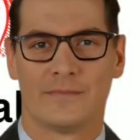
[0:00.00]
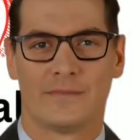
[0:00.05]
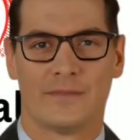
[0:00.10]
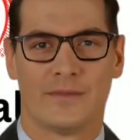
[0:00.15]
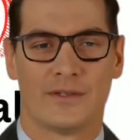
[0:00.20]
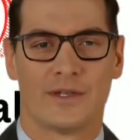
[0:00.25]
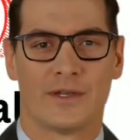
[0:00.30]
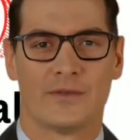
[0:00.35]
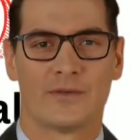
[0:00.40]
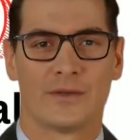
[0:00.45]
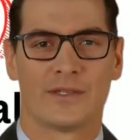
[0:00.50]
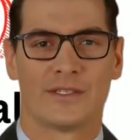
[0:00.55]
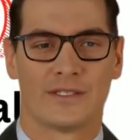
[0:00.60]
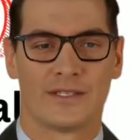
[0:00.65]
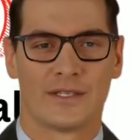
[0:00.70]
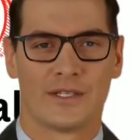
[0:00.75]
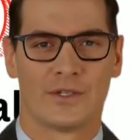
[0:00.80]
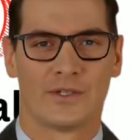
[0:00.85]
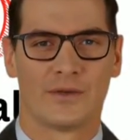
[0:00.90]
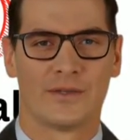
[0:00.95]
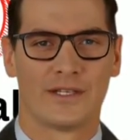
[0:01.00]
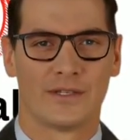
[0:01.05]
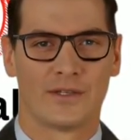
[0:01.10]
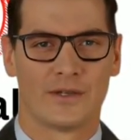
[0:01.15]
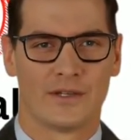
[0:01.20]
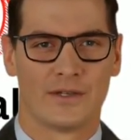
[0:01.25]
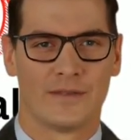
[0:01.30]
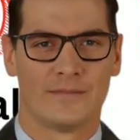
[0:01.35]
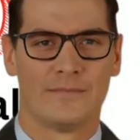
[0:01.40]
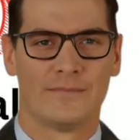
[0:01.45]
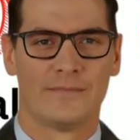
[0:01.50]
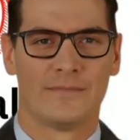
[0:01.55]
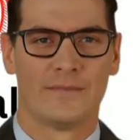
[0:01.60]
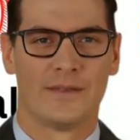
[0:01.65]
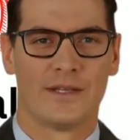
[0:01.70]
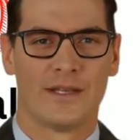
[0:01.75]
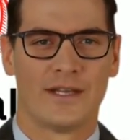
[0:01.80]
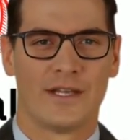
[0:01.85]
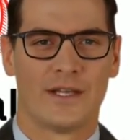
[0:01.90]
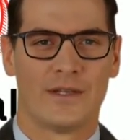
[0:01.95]
Over a century ago,
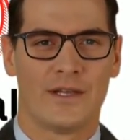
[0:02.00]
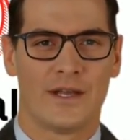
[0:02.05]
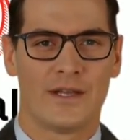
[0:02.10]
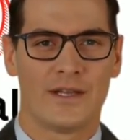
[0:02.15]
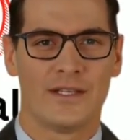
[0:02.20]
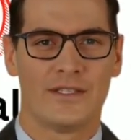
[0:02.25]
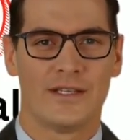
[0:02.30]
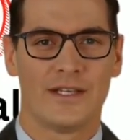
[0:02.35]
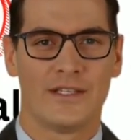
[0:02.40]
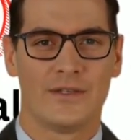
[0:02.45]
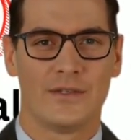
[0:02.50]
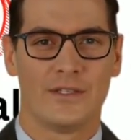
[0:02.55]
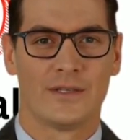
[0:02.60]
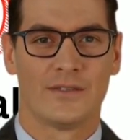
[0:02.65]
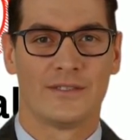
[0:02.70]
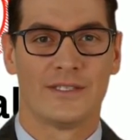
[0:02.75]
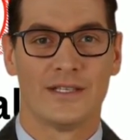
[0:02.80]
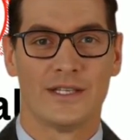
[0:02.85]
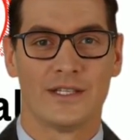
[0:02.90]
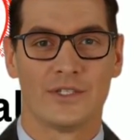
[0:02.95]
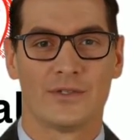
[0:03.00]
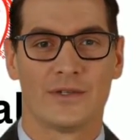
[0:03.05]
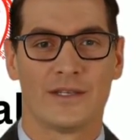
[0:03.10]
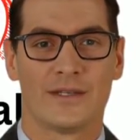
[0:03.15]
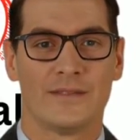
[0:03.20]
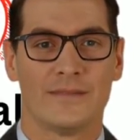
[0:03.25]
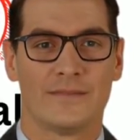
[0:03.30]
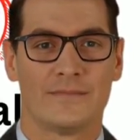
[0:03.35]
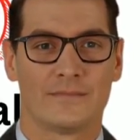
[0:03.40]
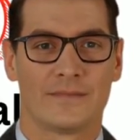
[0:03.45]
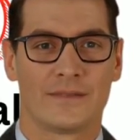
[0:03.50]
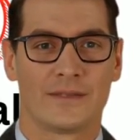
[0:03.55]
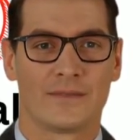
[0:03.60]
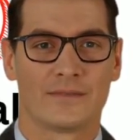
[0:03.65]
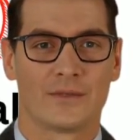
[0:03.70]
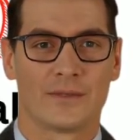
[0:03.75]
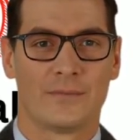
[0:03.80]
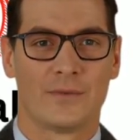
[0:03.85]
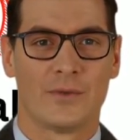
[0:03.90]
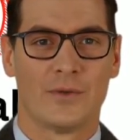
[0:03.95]
in the late 19th century,
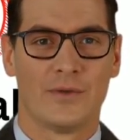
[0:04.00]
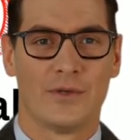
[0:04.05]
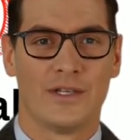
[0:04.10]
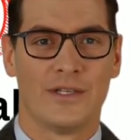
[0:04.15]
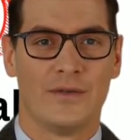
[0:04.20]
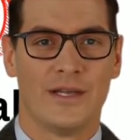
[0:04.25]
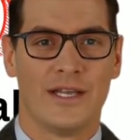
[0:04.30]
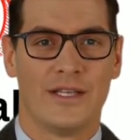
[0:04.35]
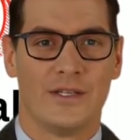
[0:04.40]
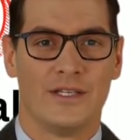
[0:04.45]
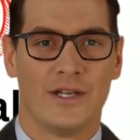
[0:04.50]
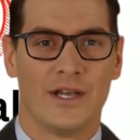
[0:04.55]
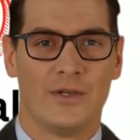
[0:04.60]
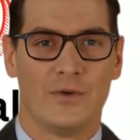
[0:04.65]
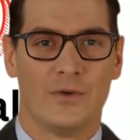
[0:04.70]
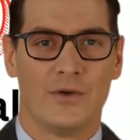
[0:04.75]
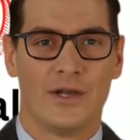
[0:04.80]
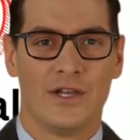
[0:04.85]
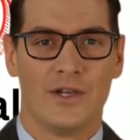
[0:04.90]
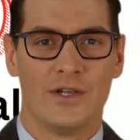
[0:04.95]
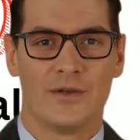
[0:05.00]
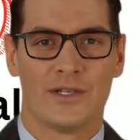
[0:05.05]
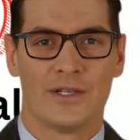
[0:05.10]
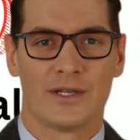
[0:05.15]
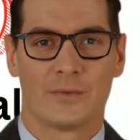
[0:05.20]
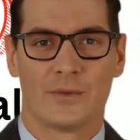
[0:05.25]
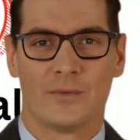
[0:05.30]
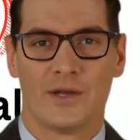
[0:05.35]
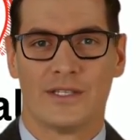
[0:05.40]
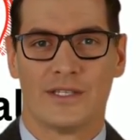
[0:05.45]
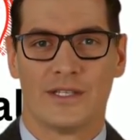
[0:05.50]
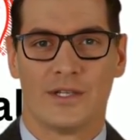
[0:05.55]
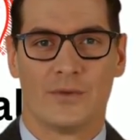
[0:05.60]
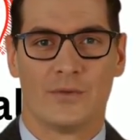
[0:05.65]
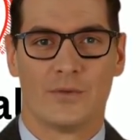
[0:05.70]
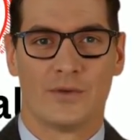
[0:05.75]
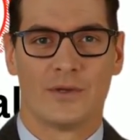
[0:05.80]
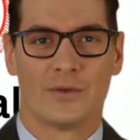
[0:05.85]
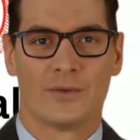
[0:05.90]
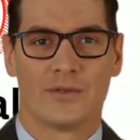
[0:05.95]
the people of India were under the oppressive
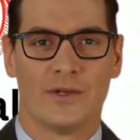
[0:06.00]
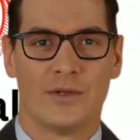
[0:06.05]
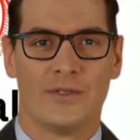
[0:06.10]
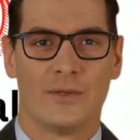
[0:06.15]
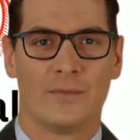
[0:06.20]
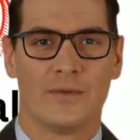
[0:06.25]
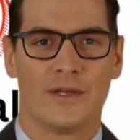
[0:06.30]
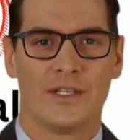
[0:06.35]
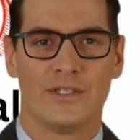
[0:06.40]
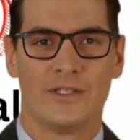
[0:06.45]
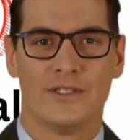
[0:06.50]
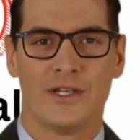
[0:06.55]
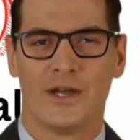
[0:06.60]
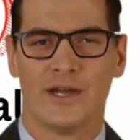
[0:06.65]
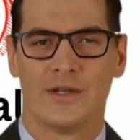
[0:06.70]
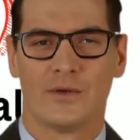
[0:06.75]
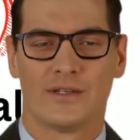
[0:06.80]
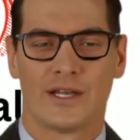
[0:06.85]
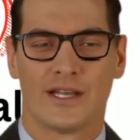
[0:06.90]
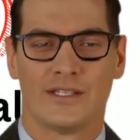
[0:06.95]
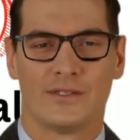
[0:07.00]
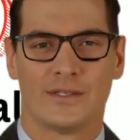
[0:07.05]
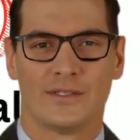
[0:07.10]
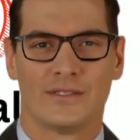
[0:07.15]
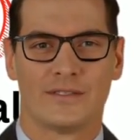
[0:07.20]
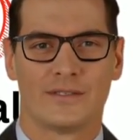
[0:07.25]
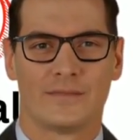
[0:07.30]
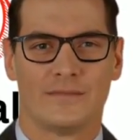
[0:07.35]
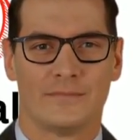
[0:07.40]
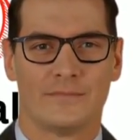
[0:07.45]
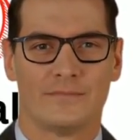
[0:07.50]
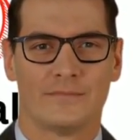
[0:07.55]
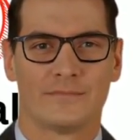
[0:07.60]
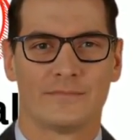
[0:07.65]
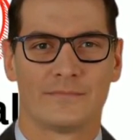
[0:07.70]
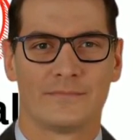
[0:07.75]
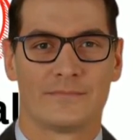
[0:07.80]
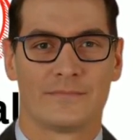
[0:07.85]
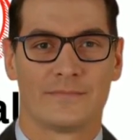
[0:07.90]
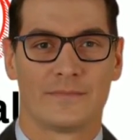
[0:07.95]
rule of the British colonizers.
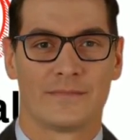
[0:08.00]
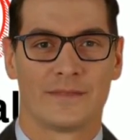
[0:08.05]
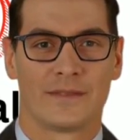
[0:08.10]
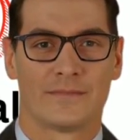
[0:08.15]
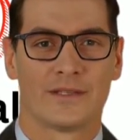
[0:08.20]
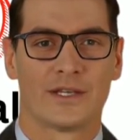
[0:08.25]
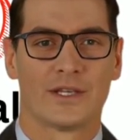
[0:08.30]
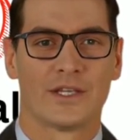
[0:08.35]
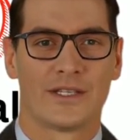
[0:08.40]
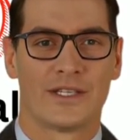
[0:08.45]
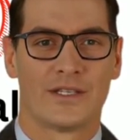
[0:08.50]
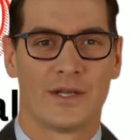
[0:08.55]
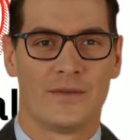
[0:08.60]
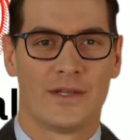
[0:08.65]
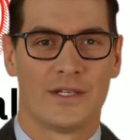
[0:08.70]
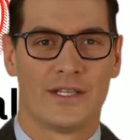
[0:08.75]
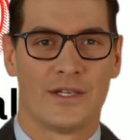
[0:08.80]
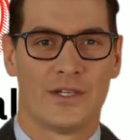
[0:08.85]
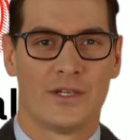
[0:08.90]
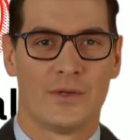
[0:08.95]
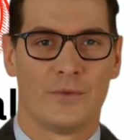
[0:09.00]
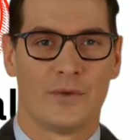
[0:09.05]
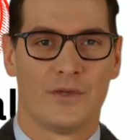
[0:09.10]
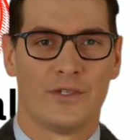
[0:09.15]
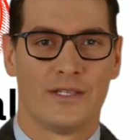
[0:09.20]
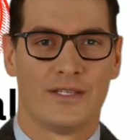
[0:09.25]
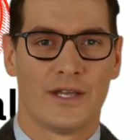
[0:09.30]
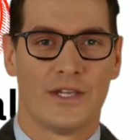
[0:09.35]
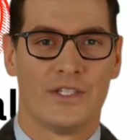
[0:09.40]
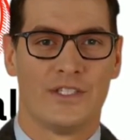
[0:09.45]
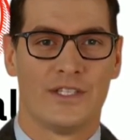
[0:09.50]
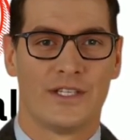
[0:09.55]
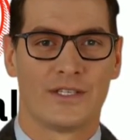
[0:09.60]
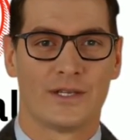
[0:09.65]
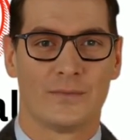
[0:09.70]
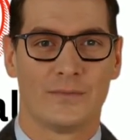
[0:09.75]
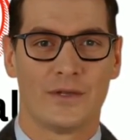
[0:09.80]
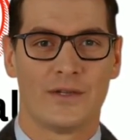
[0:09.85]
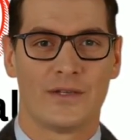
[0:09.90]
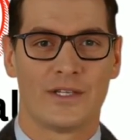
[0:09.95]
Economic exploitation
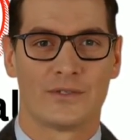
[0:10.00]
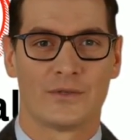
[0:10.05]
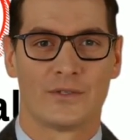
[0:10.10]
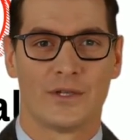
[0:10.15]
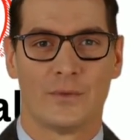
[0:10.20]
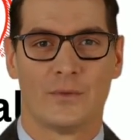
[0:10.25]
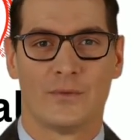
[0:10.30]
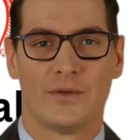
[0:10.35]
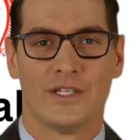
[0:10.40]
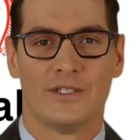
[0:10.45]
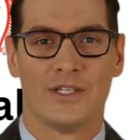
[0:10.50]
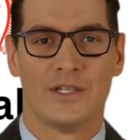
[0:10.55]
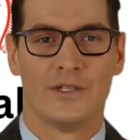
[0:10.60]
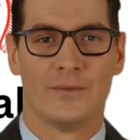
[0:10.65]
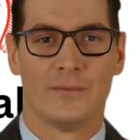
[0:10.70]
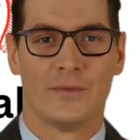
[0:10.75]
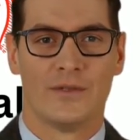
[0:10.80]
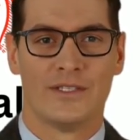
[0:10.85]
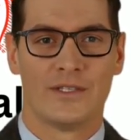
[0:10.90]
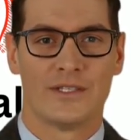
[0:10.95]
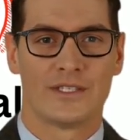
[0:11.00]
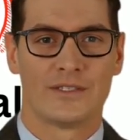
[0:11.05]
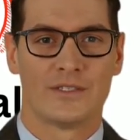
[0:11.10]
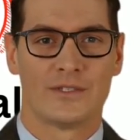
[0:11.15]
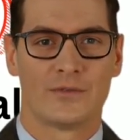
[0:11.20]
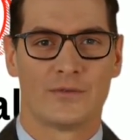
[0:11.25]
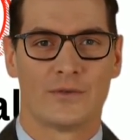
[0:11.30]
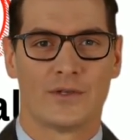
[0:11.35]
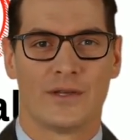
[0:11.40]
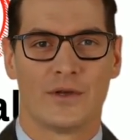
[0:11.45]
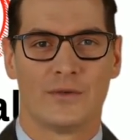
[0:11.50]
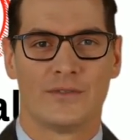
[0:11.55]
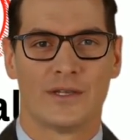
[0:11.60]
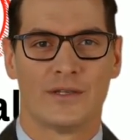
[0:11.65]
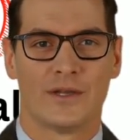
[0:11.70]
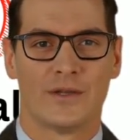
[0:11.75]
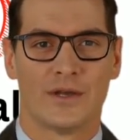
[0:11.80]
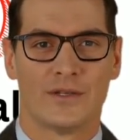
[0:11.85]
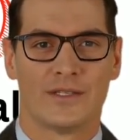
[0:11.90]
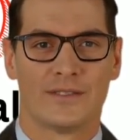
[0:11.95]
and political oppression persisted throughout the
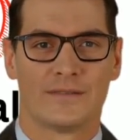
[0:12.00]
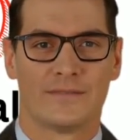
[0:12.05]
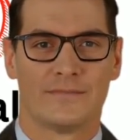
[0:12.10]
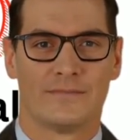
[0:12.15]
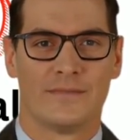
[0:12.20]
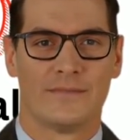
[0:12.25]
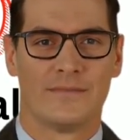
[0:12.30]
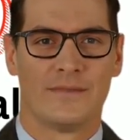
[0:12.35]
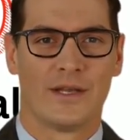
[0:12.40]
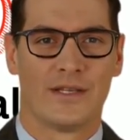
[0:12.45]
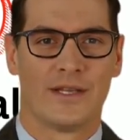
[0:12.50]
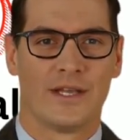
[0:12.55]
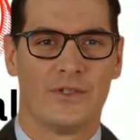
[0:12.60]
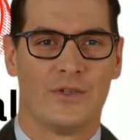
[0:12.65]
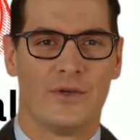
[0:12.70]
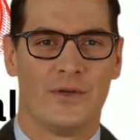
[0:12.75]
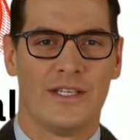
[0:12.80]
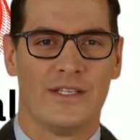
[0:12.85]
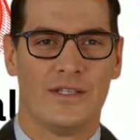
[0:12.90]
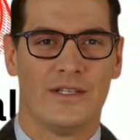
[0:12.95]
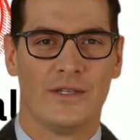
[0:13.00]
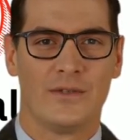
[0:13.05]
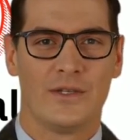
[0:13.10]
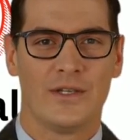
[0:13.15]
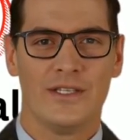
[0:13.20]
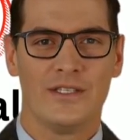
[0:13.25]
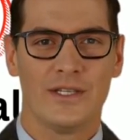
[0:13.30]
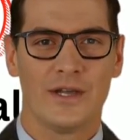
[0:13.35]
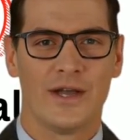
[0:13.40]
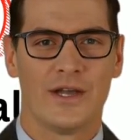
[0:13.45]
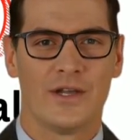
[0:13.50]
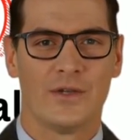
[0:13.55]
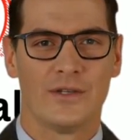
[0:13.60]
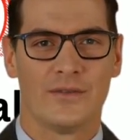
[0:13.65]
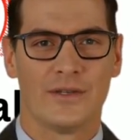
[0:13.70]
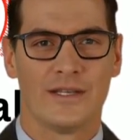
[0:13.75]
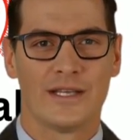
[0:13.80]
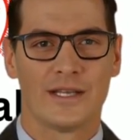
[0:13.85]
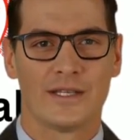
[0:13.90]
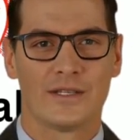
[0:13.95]
years, increasing the desire of
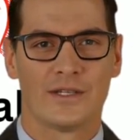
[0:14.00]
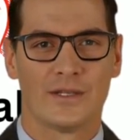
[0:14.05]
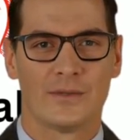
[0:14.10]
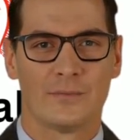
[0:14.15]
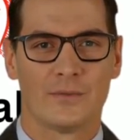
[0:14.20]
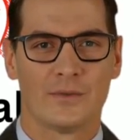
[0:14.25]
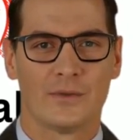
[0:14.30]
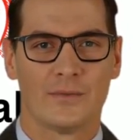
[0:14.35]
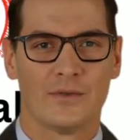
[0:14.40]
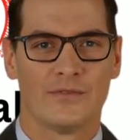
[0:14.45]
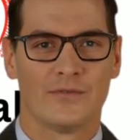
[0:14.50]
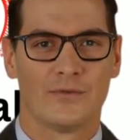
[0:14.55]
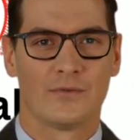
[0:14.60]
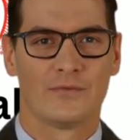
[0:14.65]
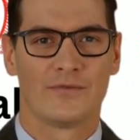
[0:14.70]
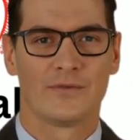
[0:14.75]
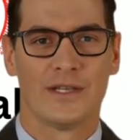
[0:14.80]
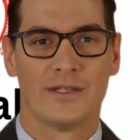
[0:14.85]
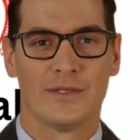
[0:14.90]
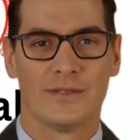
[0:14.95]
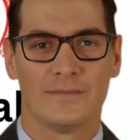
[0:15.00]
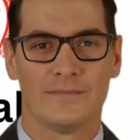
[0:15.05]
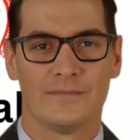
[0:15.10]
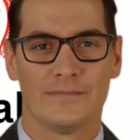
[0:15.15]
the Indian people for freedom.